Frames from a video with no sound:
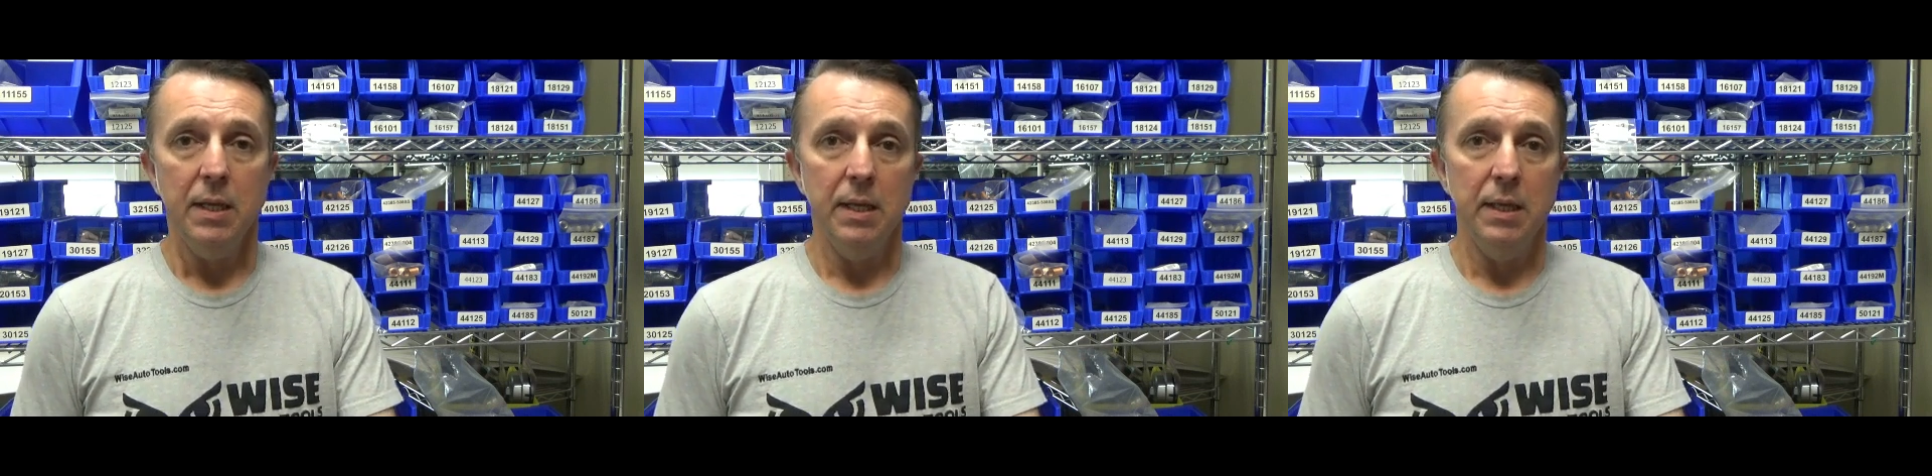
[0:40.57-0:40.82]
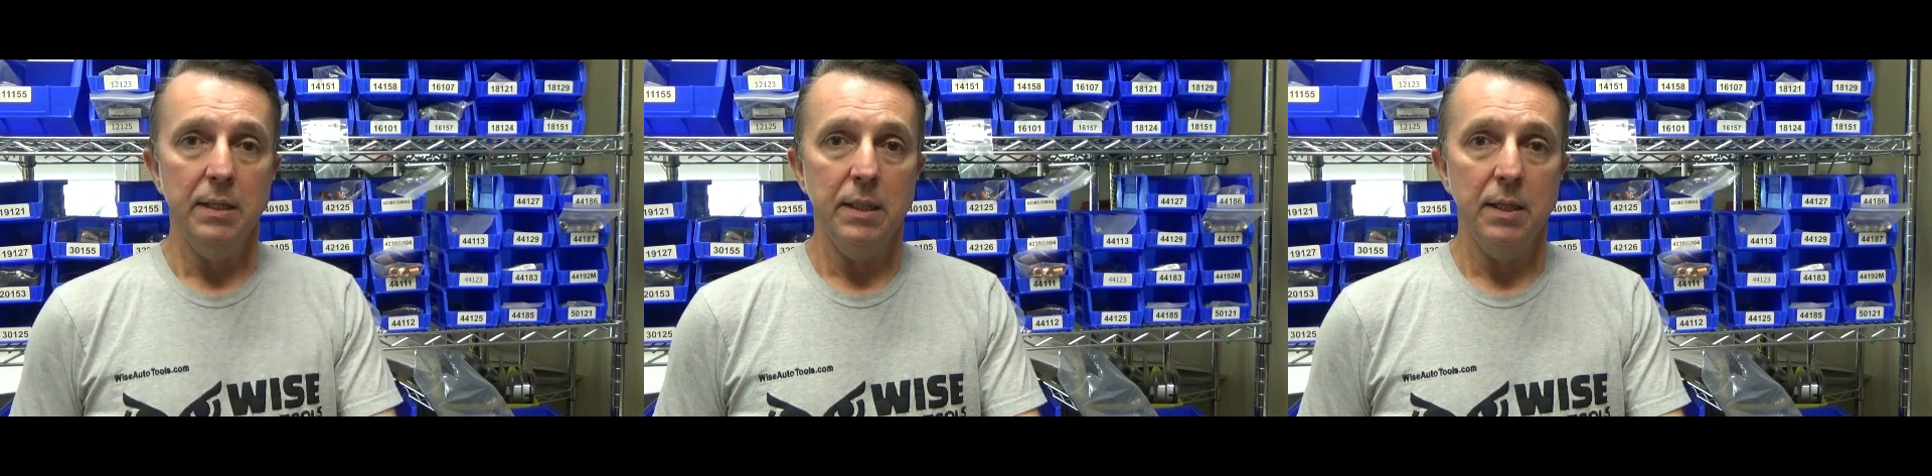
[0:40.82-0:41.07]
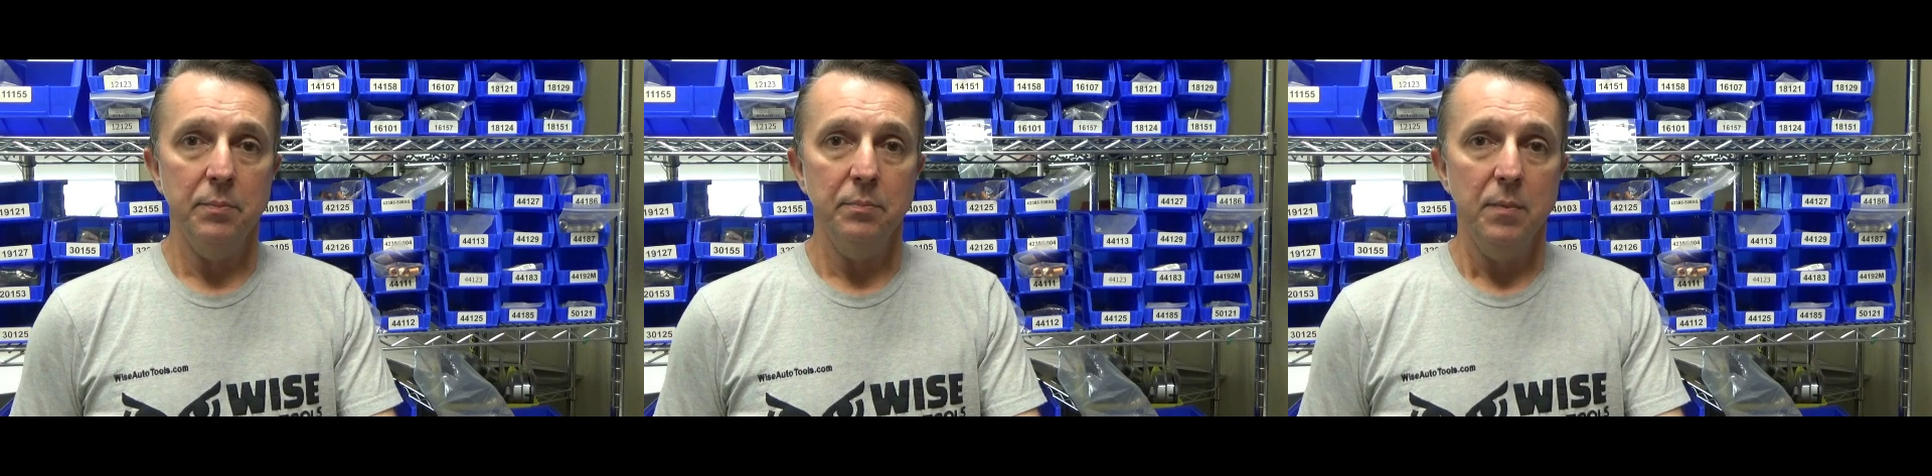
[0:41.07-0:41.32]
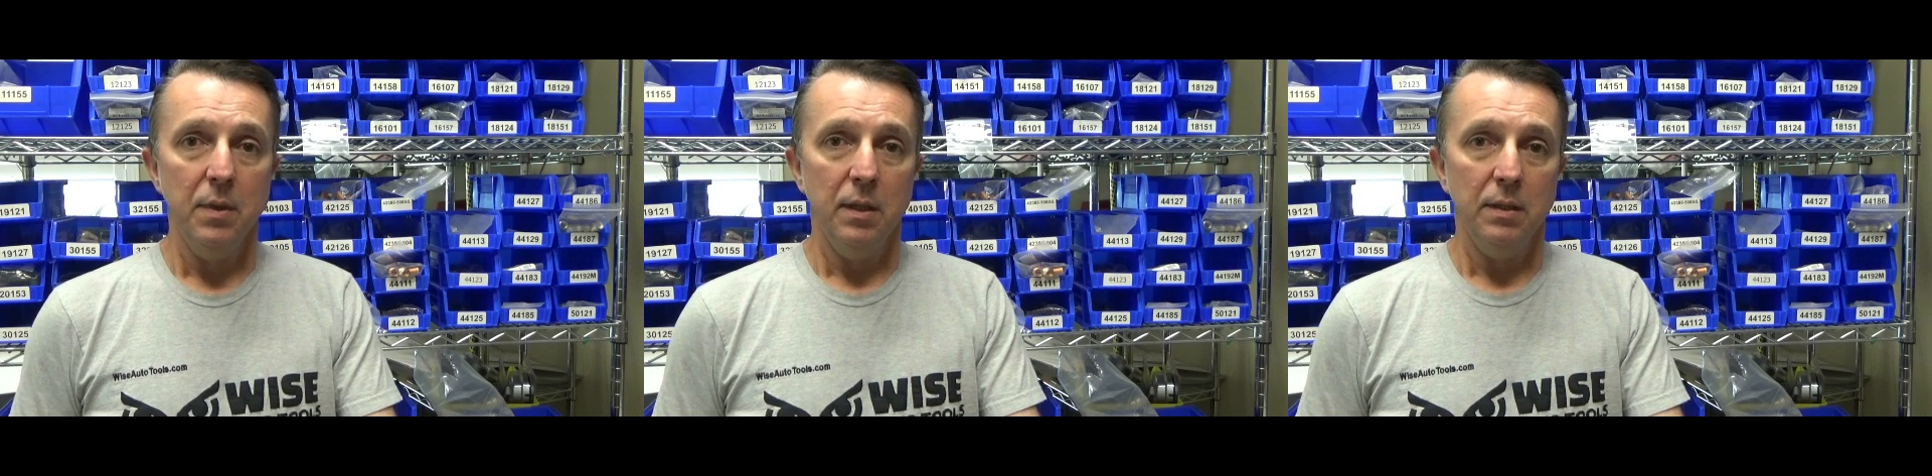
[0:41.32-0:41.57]
And a
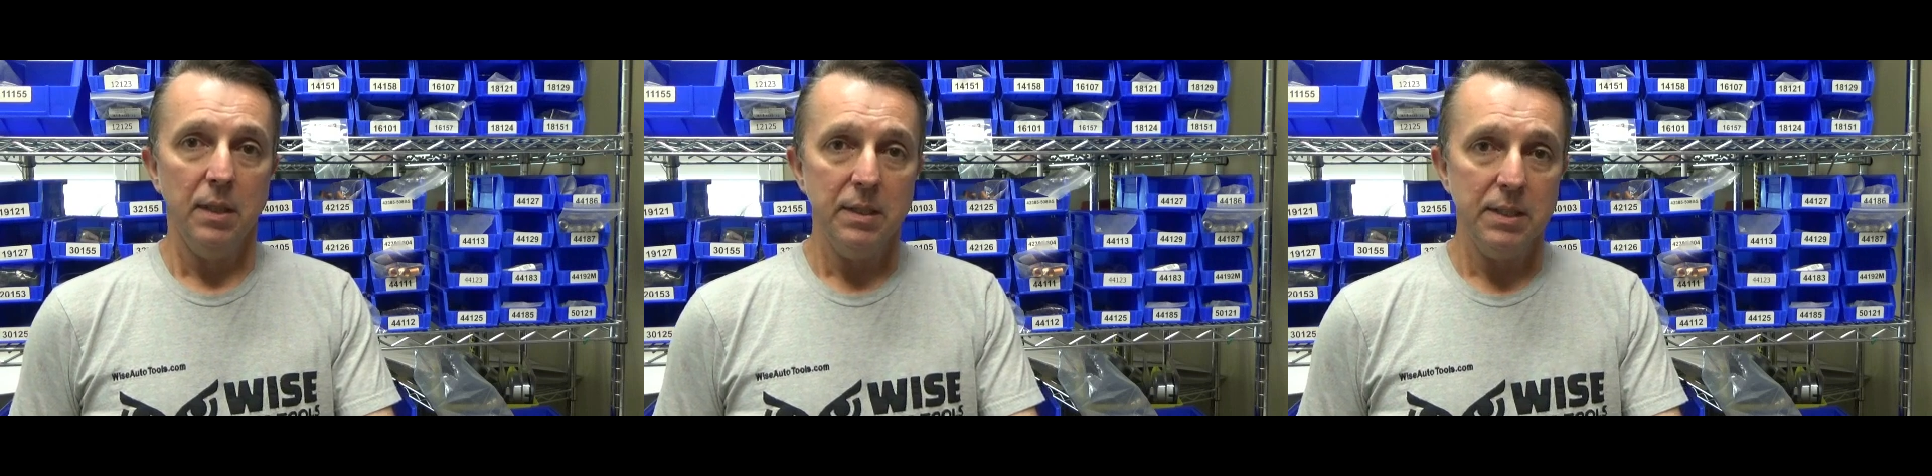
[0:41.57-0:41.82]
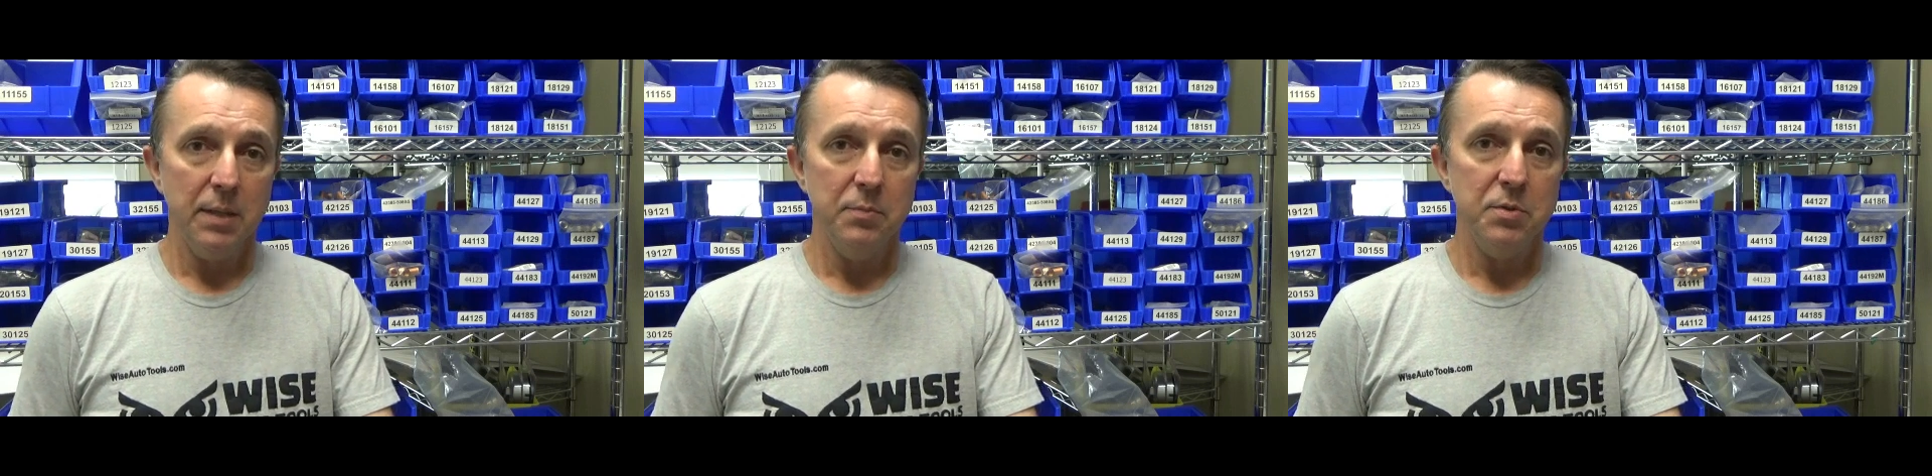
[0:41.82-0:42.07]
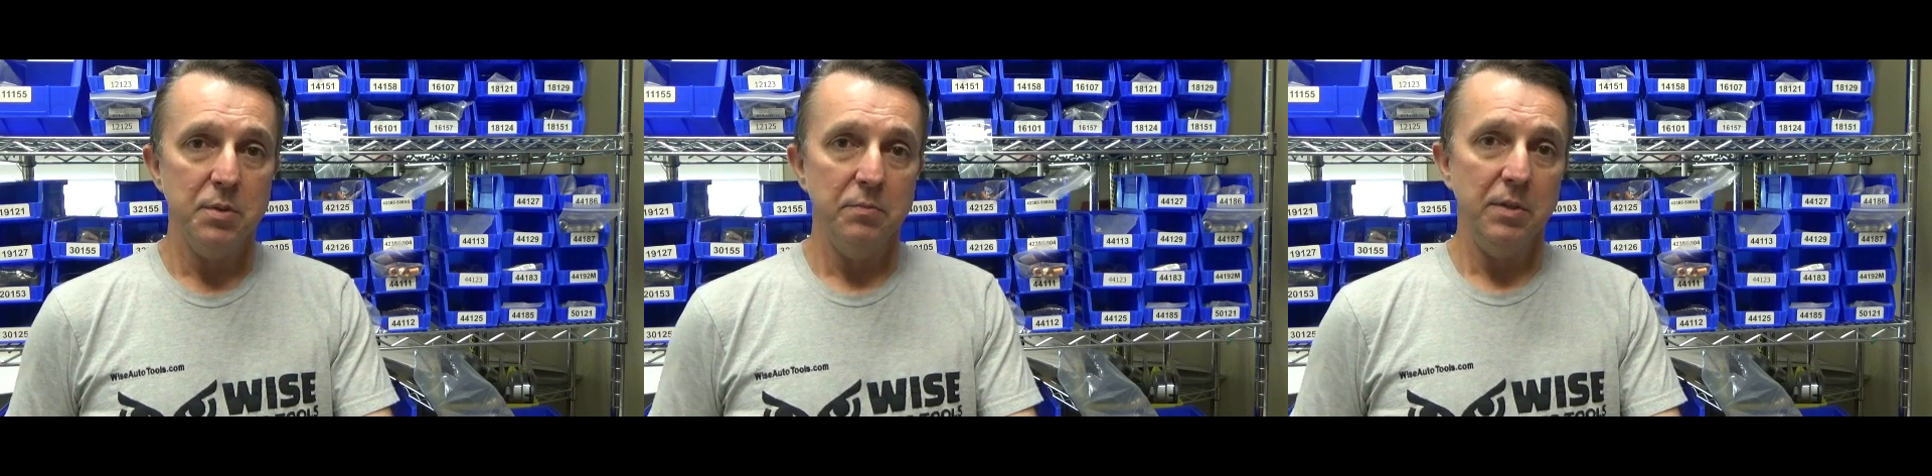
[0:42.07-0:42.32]
lot of times the